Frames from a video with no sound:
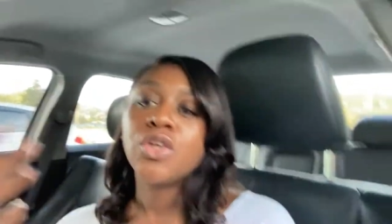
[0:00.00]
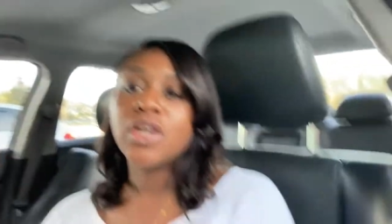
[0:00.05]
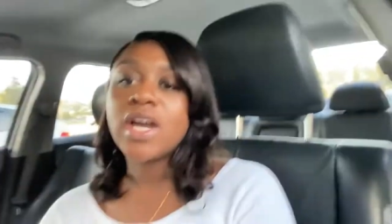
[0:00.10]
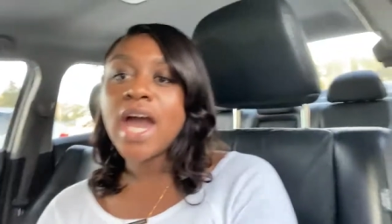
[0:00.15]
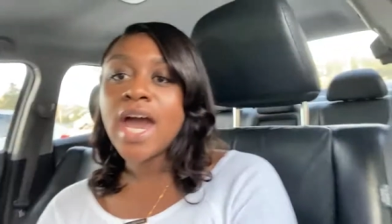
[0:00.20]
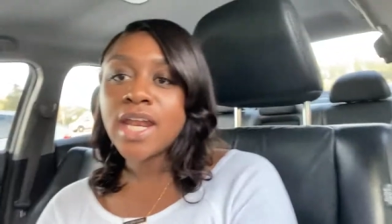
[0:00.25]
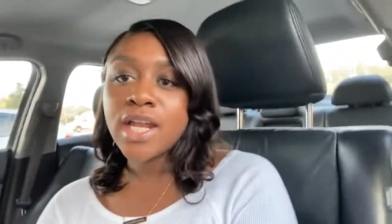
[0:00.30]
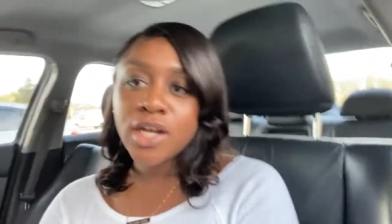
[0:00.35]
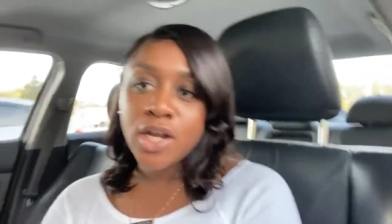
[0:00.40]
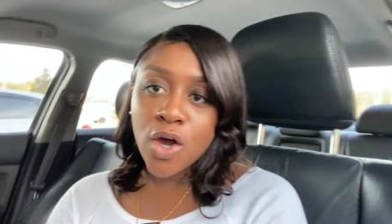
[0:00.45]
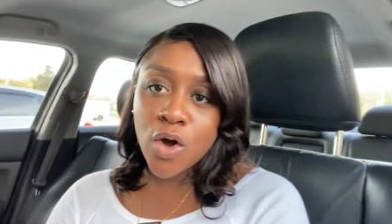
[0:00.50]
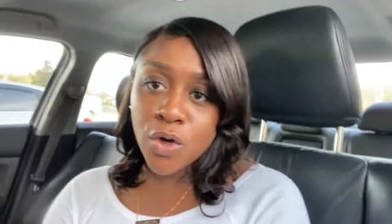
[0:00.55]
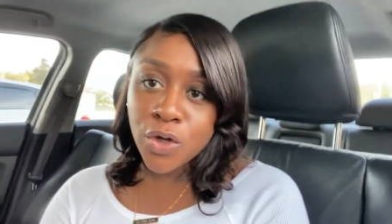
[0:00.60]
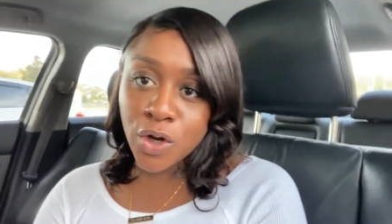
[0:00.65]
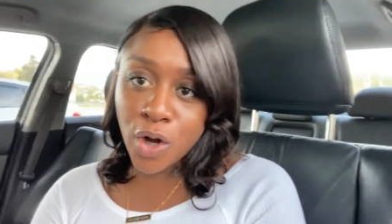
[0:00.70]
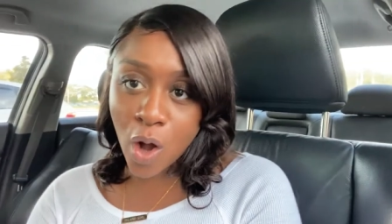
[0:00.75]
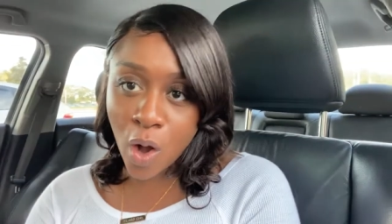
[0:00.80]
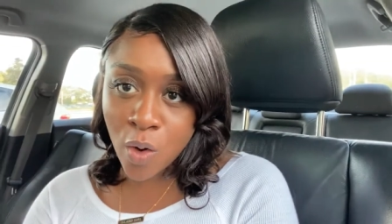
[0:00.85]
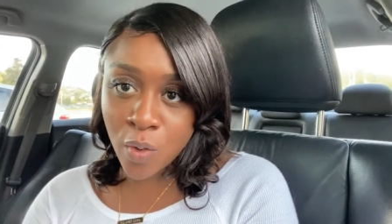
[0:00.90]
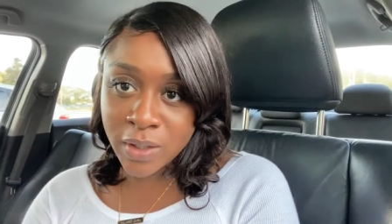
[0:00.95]
you gotta know
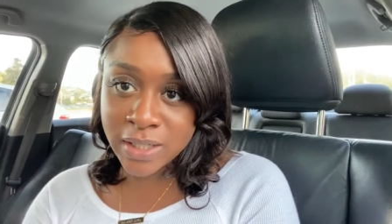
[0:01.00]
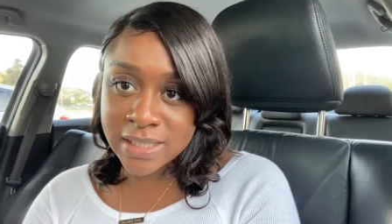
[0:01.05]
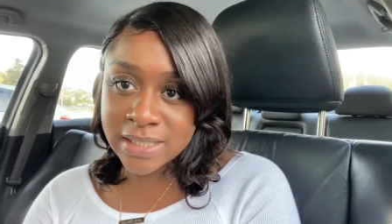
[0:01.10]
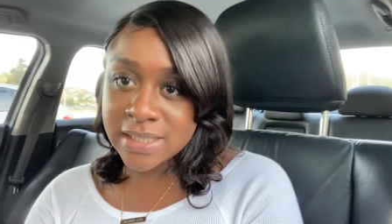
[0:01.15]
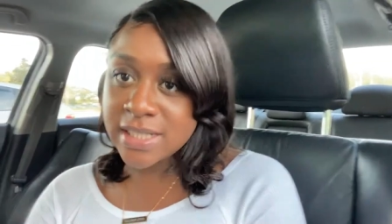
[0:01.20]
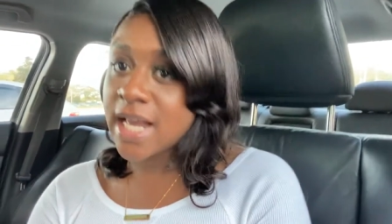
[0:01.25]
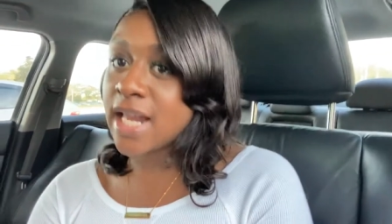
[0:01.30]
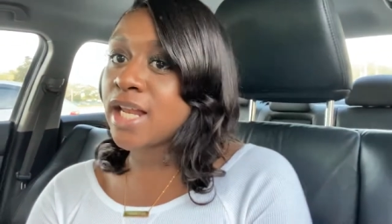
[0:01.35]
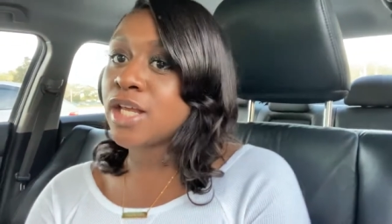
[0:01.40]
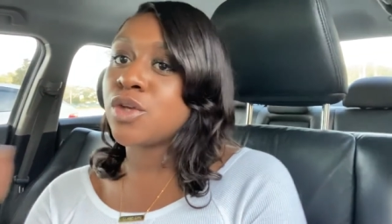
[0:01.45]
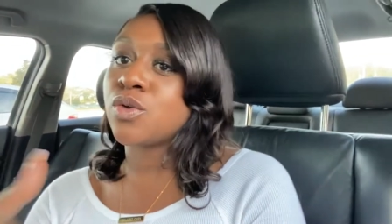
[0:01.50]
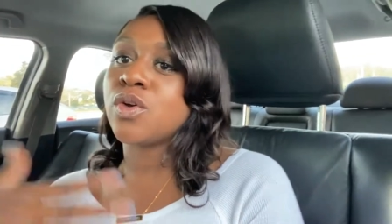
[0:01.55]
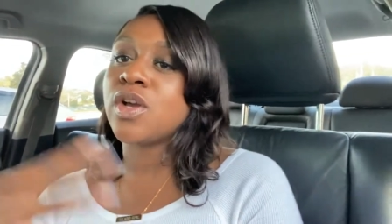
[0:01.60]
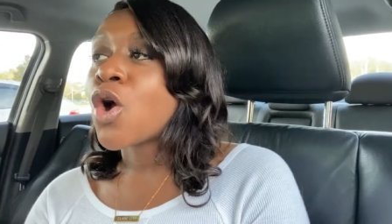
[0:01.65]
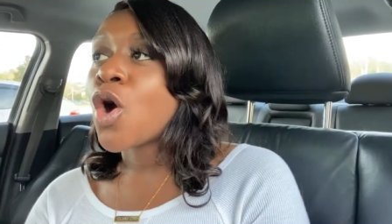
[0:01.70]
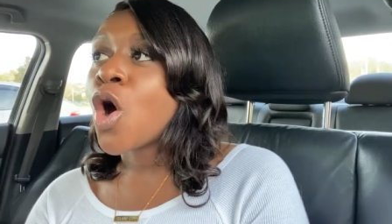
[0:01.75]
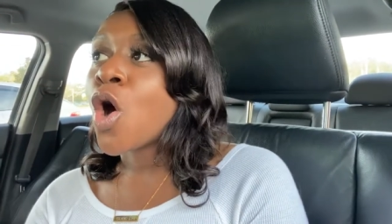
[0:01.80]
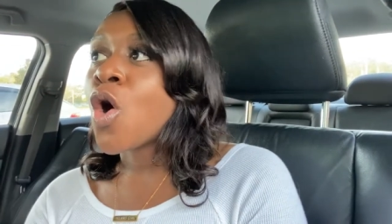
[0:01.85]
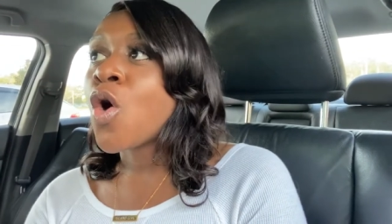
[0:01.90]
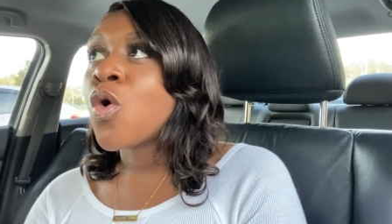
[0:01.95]
your own aesthetic
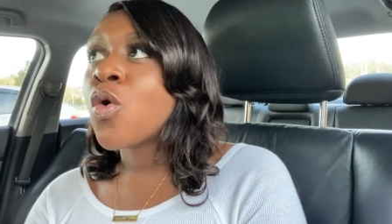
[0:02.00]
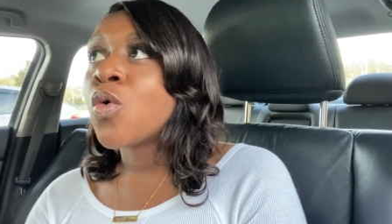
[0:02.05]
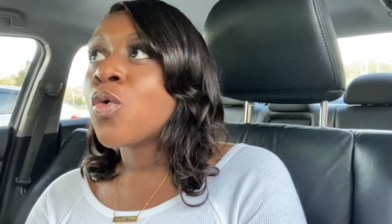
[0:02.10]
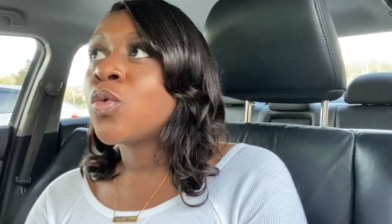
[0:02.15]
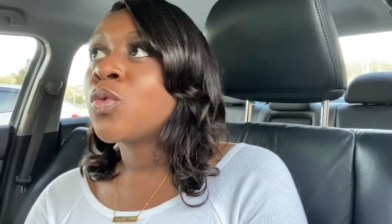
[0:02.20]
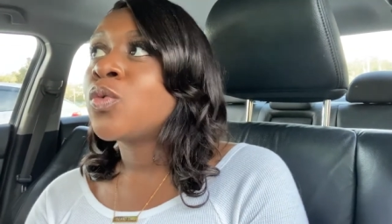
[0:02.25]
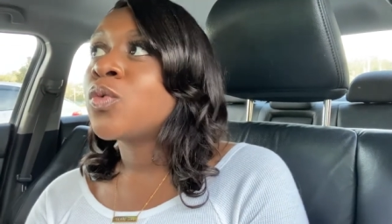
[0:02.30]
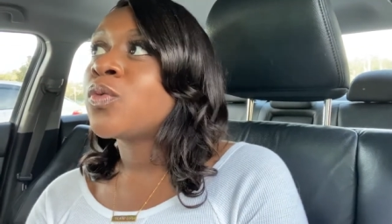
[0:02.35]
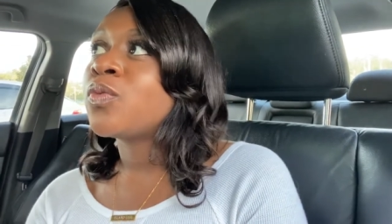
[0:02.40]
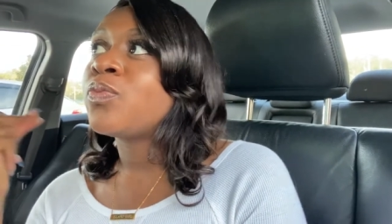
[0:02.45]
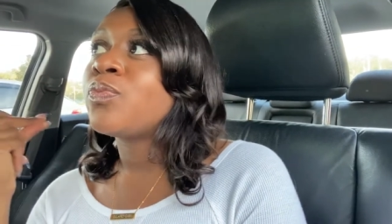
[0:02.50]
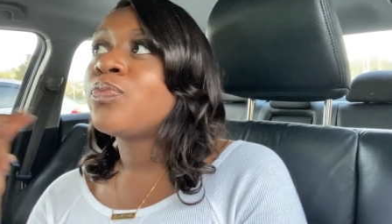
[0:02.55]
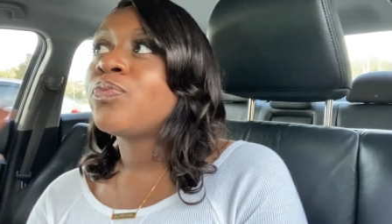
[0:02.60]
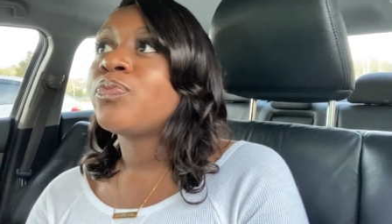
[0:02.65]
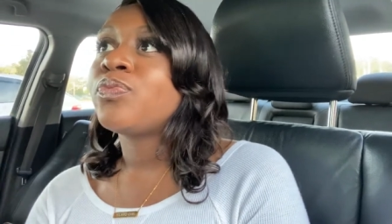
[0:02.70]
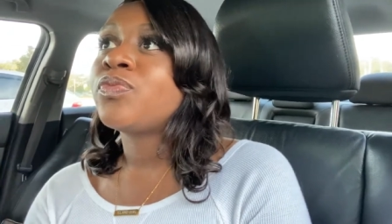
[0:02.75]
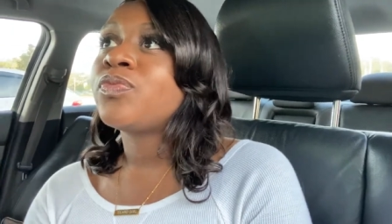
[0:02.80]
your own